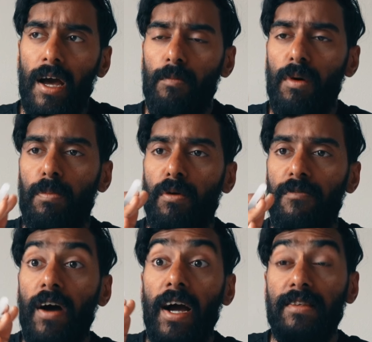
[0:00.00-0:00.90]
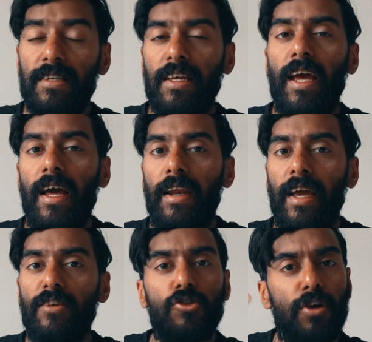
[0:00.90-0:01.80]
but provides, again,
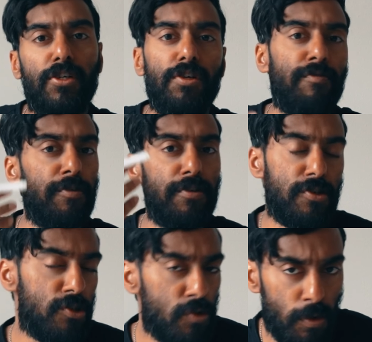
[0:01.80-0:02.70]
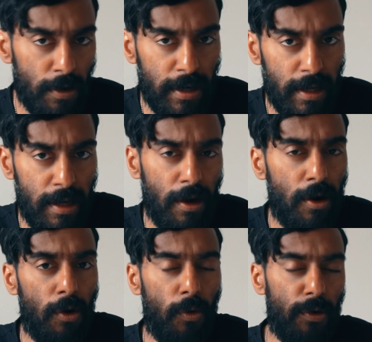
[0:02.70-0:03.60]
a structure for the story
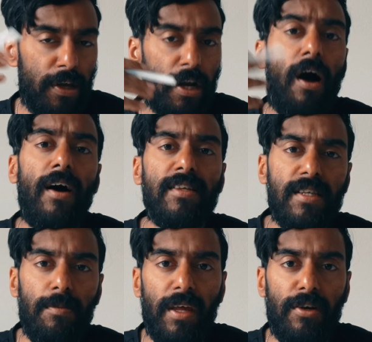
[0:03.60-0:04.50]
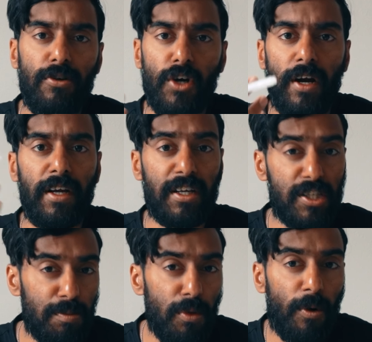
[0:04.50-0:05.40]
or the concept that you're trying to
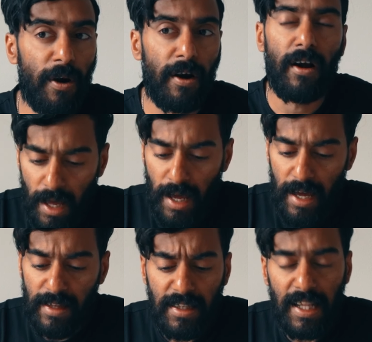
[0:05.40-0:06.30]
explore. And then the